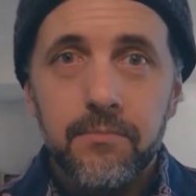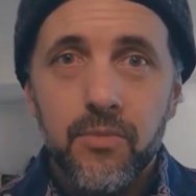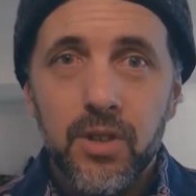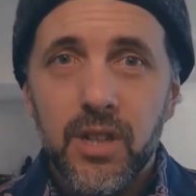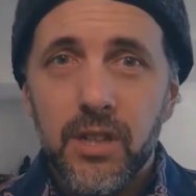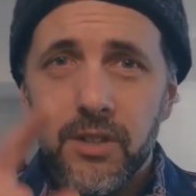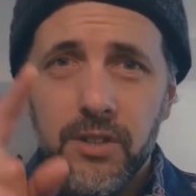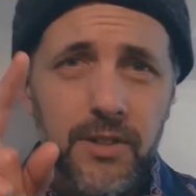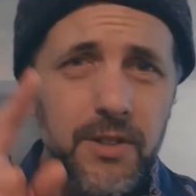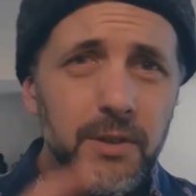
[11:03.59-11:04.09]
You
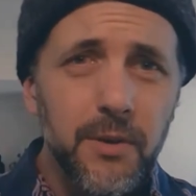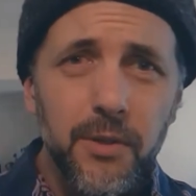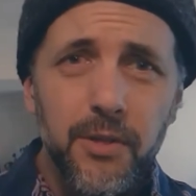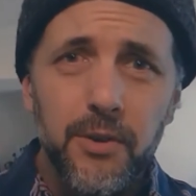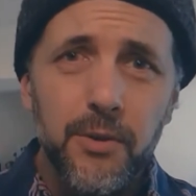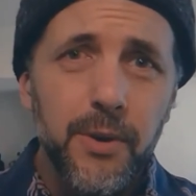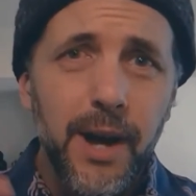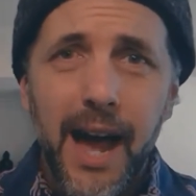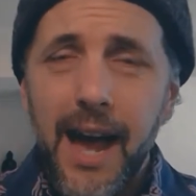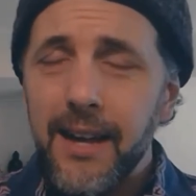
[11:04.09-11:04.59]
can just go
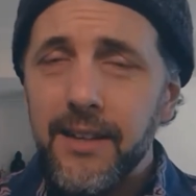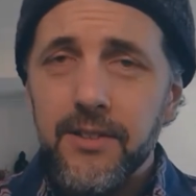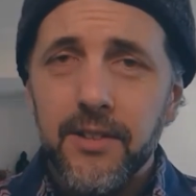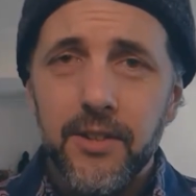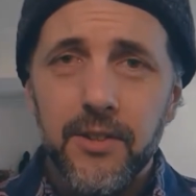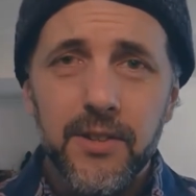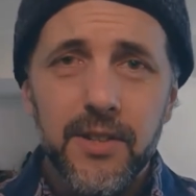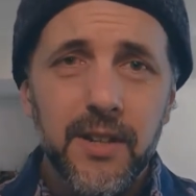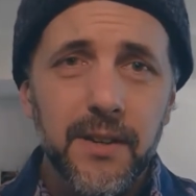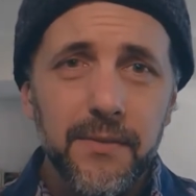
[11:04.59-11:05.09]
through,
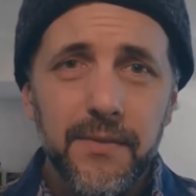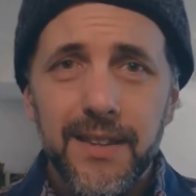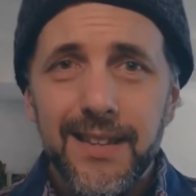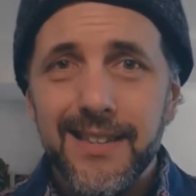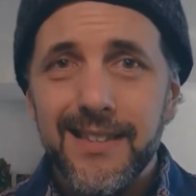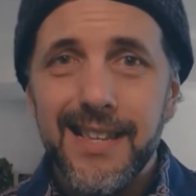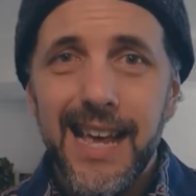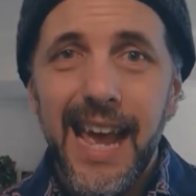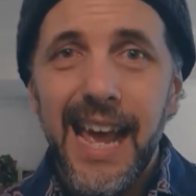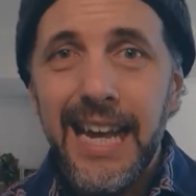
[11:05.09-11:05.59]
ask yourself
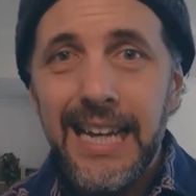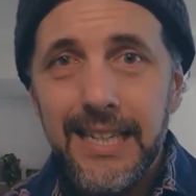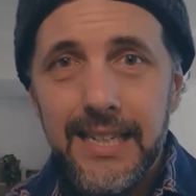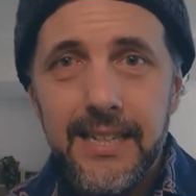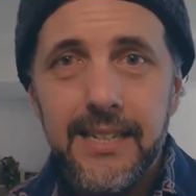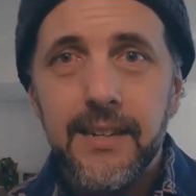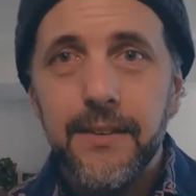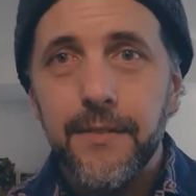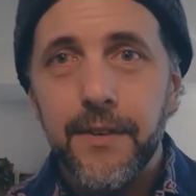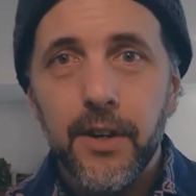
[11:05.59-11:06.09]
these
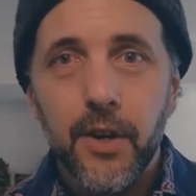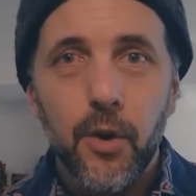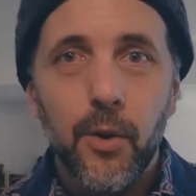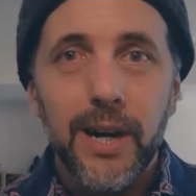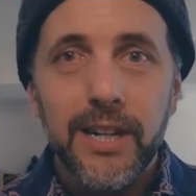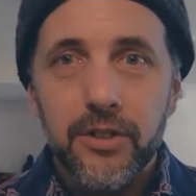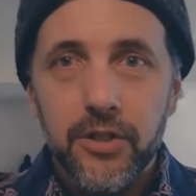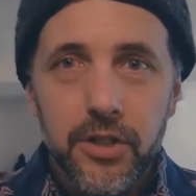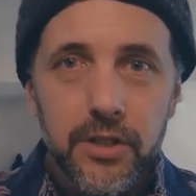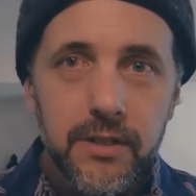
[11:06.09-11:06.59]
8 different
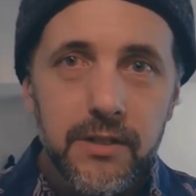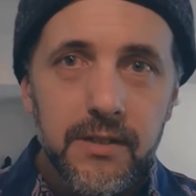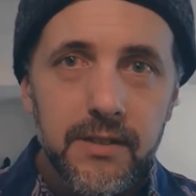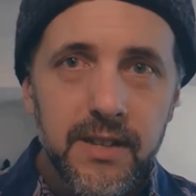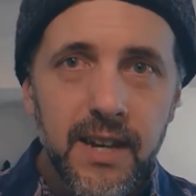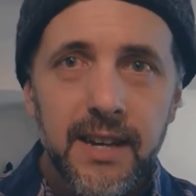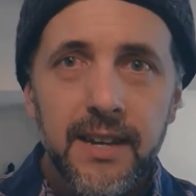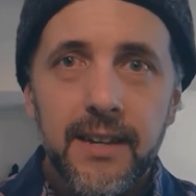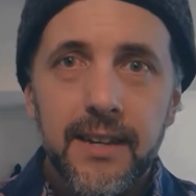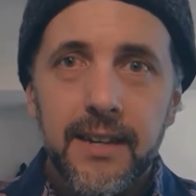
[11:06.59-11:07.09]

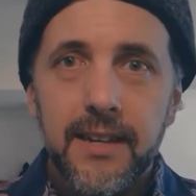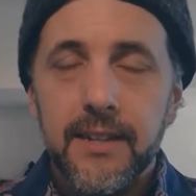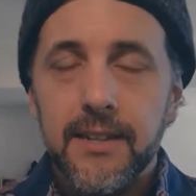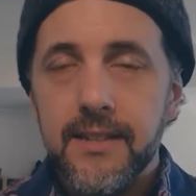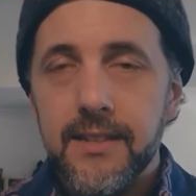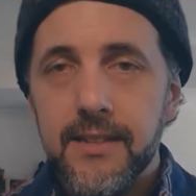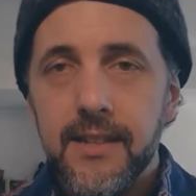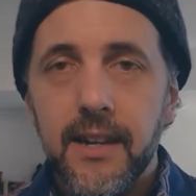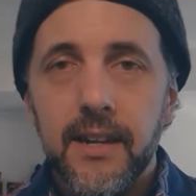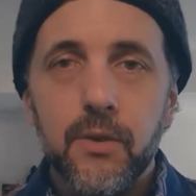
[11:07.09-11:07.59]
questions and
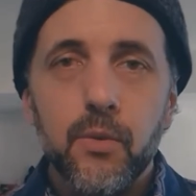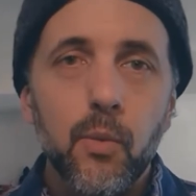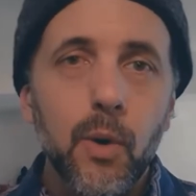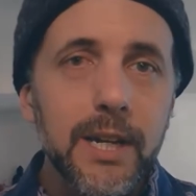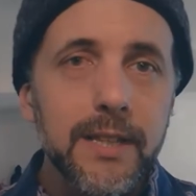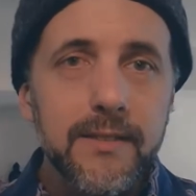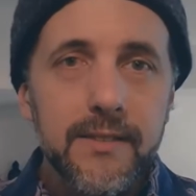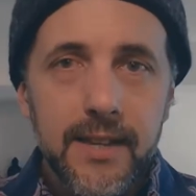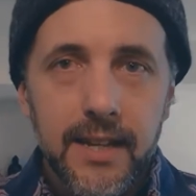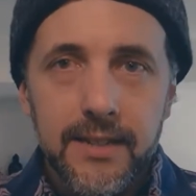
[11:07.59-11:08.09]
decide
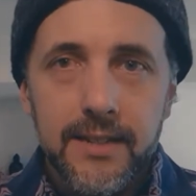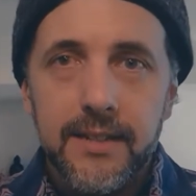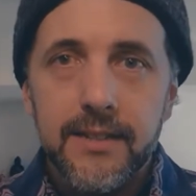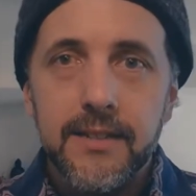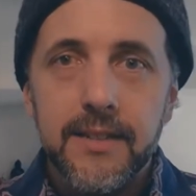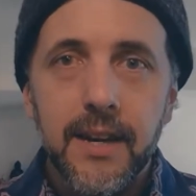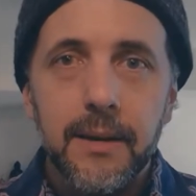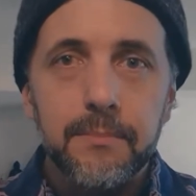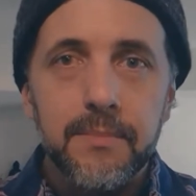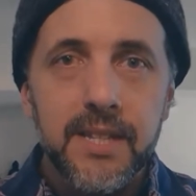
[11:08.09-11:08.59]
what
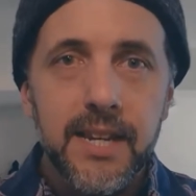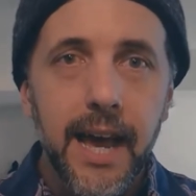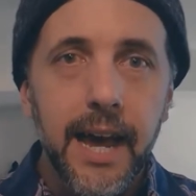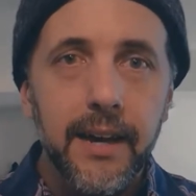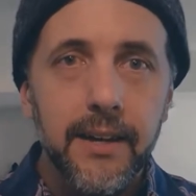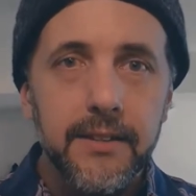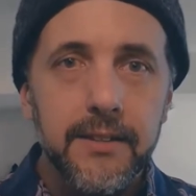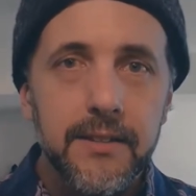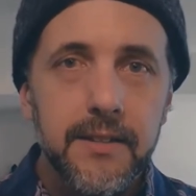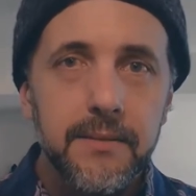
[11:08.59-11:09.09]
sentence comes
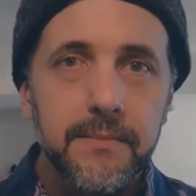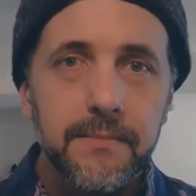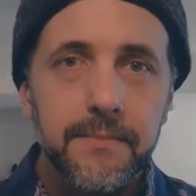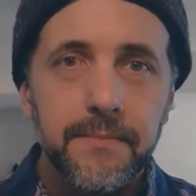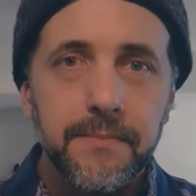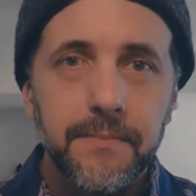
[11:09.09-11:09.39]
next.